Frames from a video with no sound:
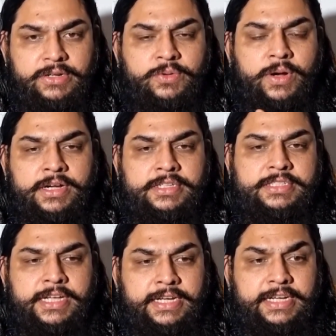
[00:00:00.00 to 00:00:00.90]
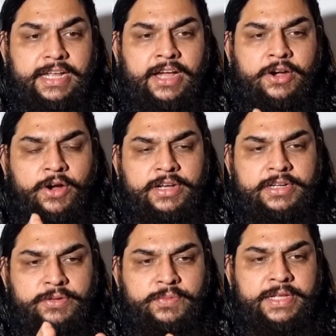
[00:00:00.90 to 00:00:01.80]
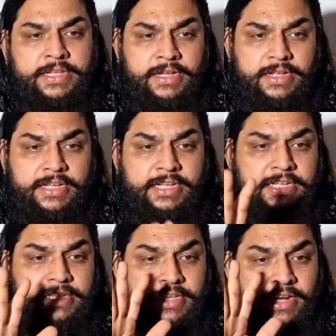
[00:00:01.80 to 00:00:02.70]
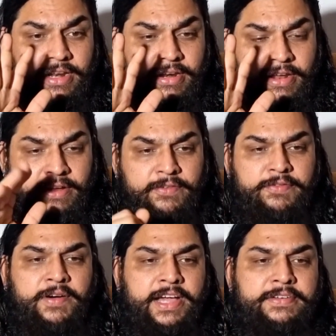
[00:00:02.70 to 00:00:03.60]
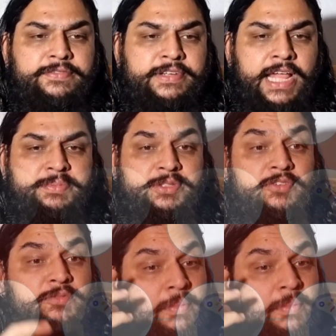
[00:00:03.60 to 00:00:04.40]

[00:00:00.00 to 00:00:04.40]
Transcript: to understand, according to Veda, there are 5 types of